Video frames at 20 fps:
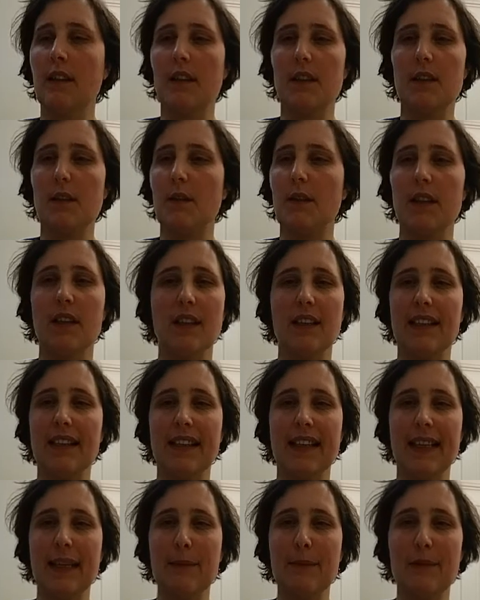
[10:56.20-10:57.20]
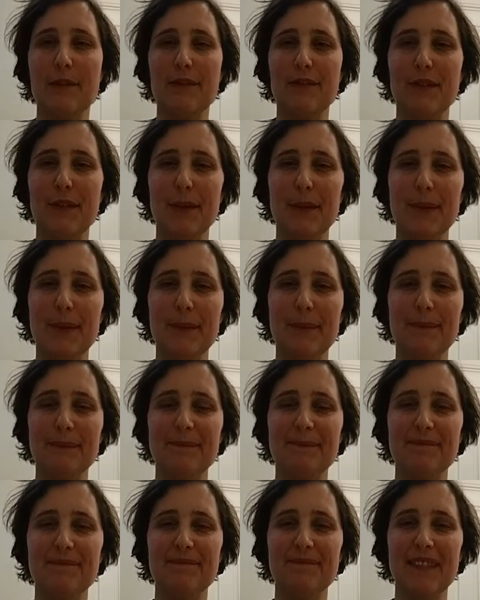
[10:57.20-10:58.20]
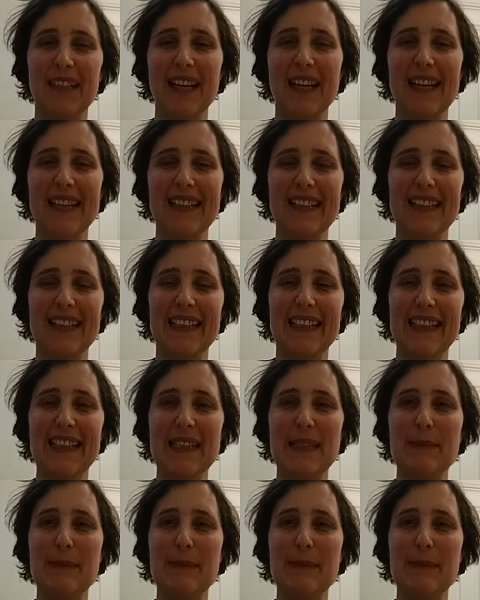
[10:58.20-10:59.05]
don't think I'll eat any more food. I'll see you later.